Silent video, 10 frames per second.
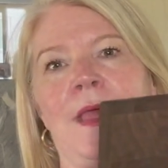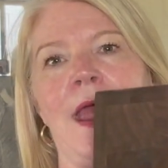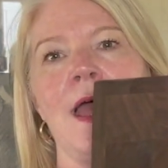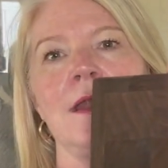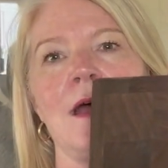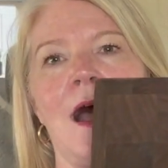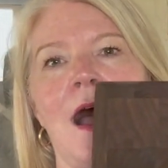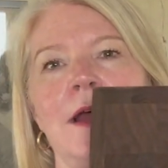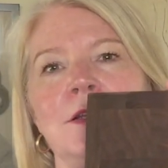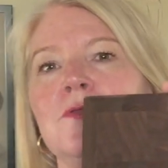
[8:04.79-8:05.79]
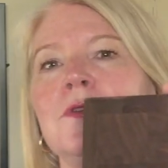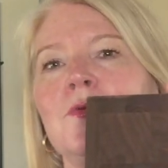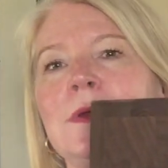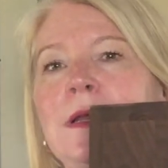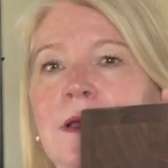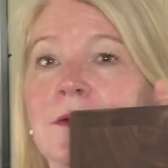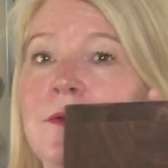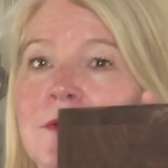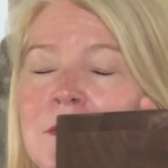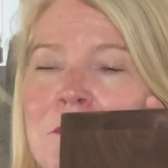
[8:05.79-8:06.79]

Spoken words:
And I don't know what it is.